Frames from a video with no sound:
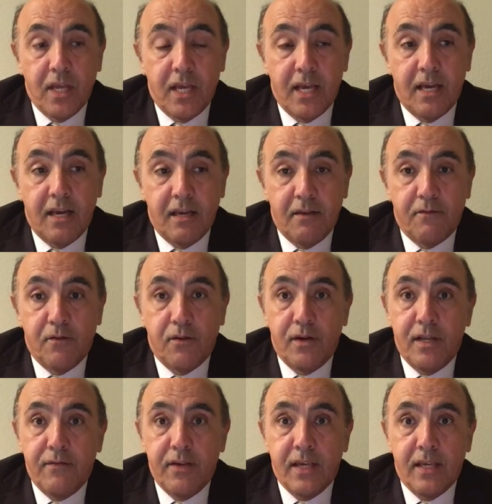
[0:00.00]
If you're
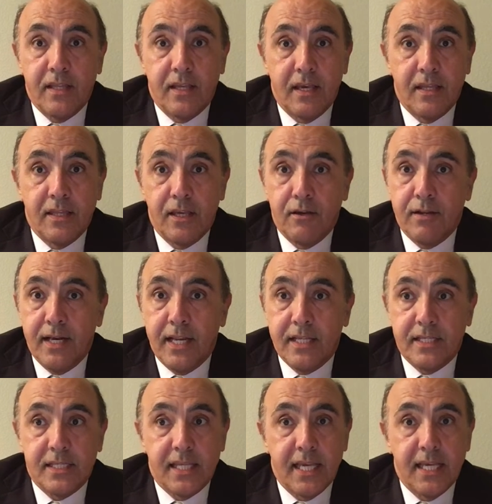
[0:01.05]
living in the United
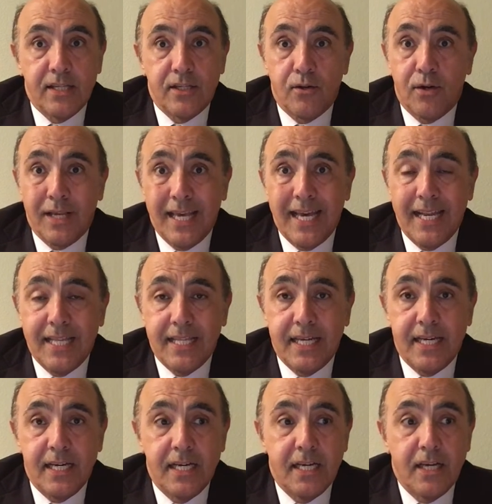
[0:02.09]
States or
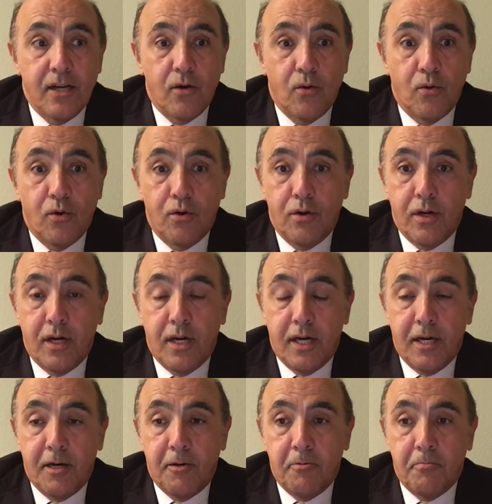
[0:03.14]
Canada or
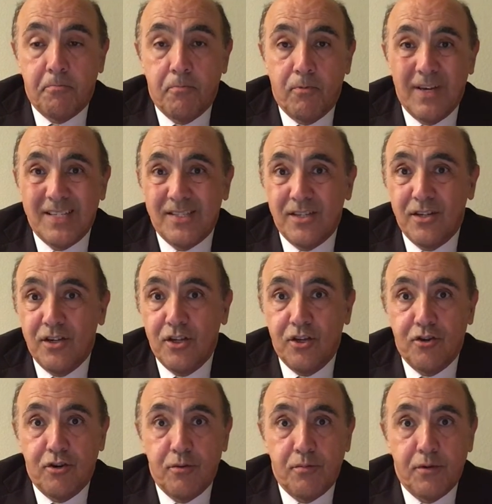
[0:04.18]
Western
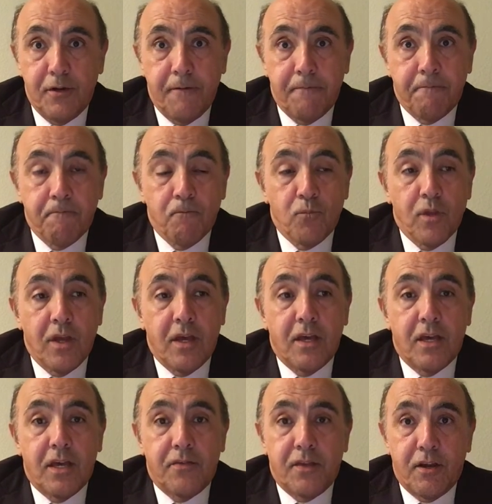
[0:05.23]
Europe,
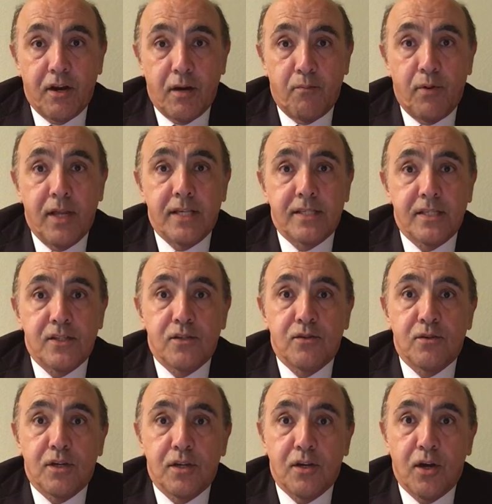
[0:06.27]
there are places you
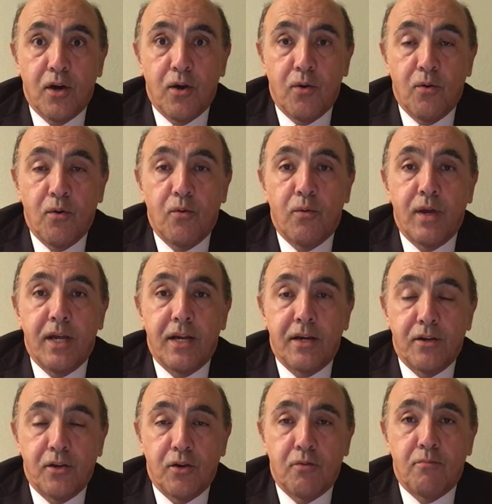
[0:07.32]
can go where
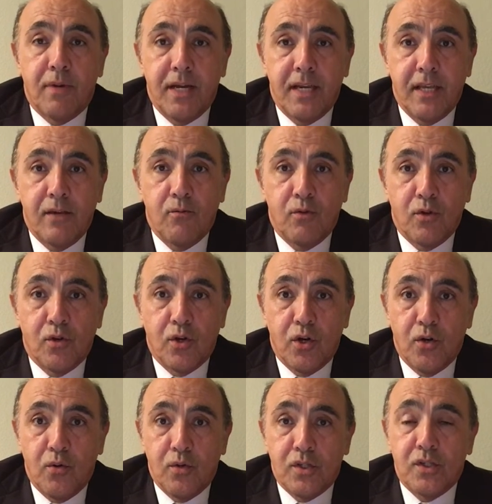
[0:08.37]
your money will
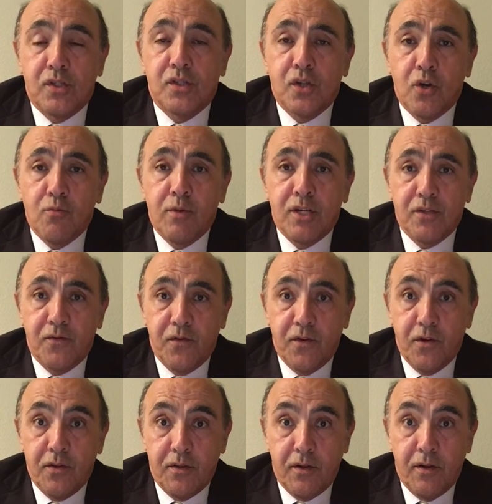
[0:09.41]
go so much
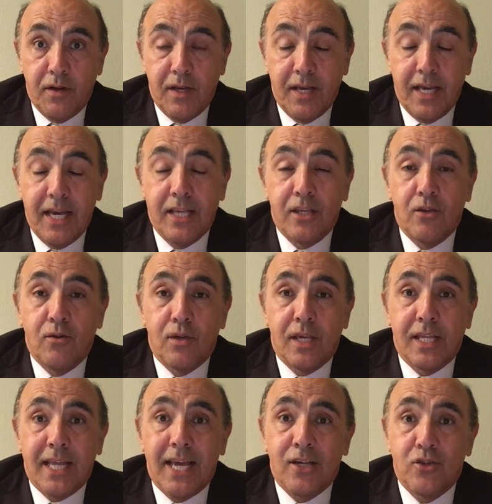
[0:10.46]
further and you'll
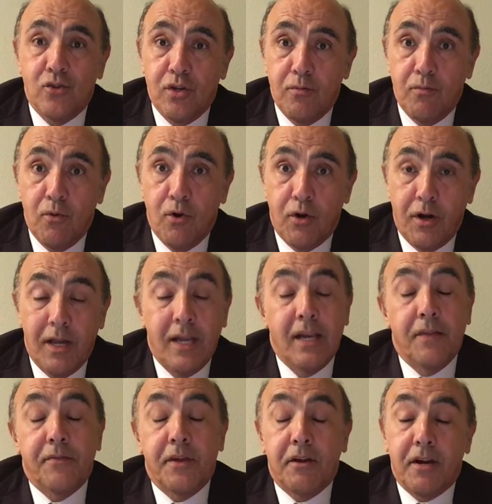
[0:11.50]
get actually more.
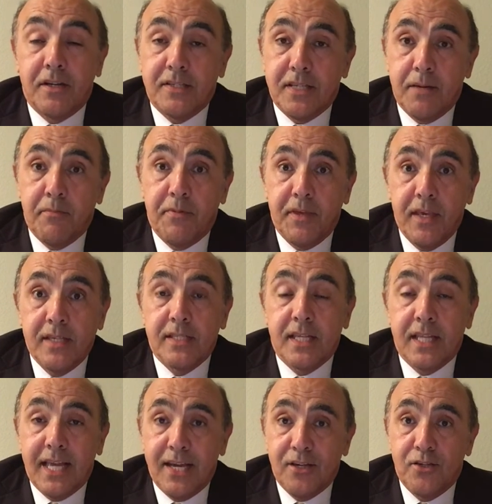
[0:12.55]
There are some things
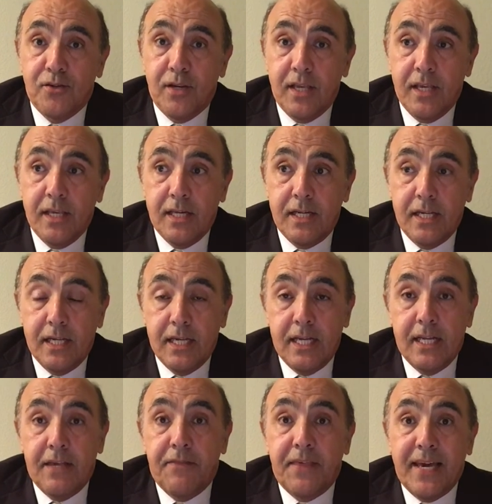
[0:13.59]

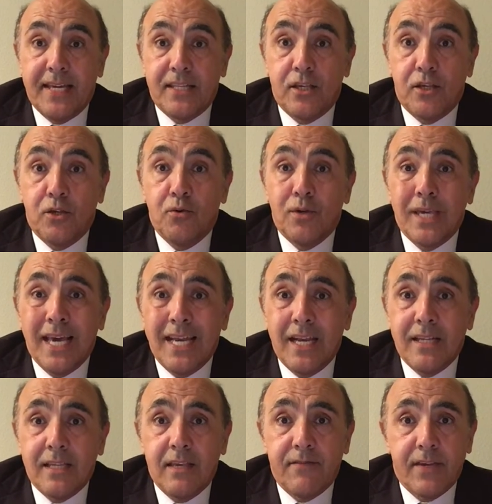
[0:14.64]
that you
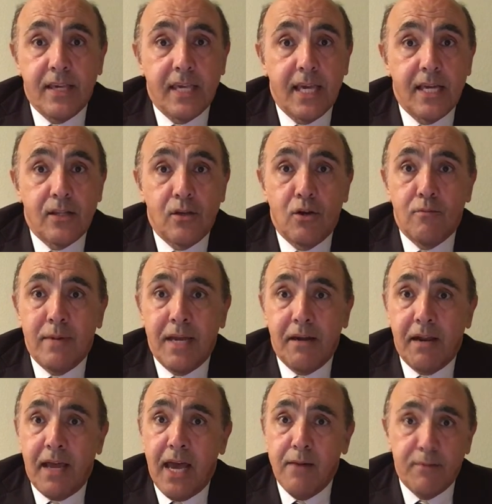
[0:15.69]
cannot even get no matter
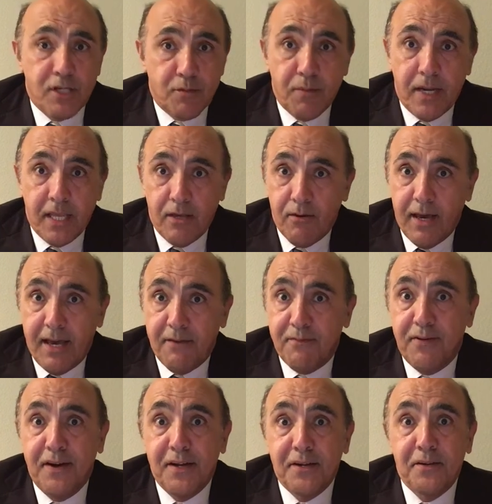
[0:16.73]
how much money you
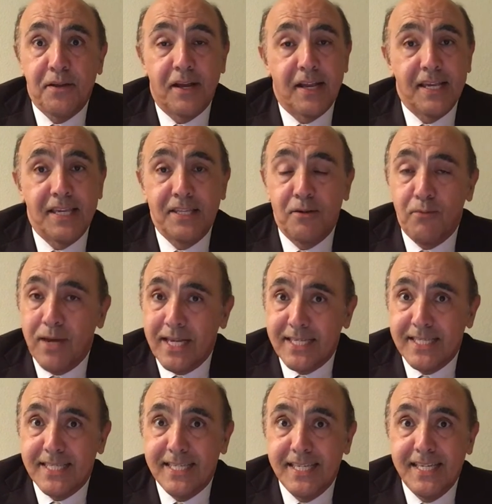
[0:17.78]
have in the
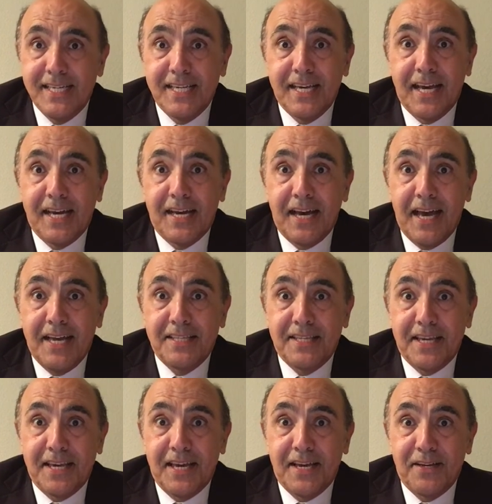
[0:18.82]
West. And
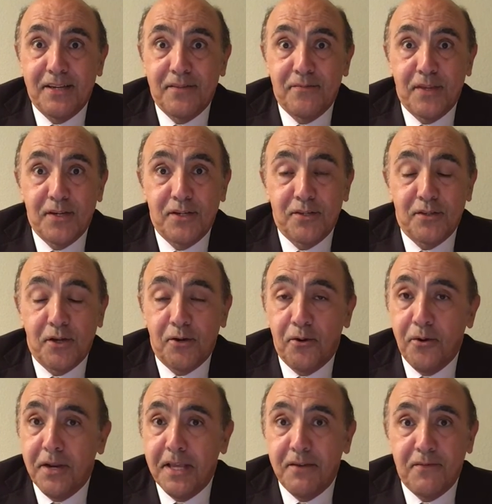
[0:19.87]
they're
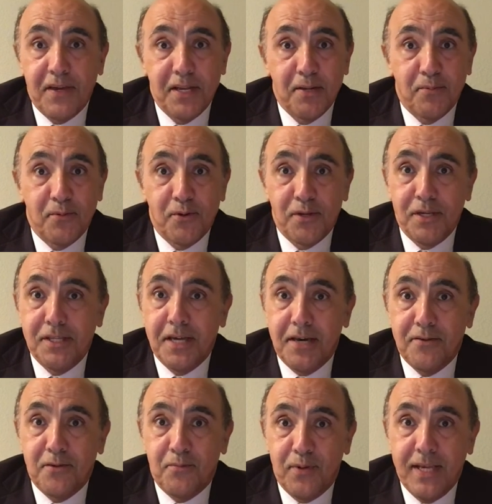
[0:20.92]
only available in
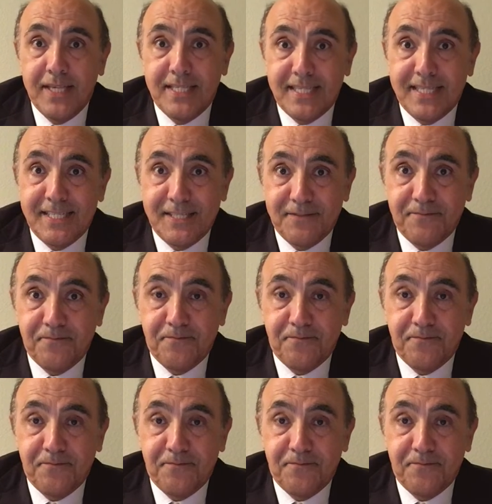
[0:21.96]
other places.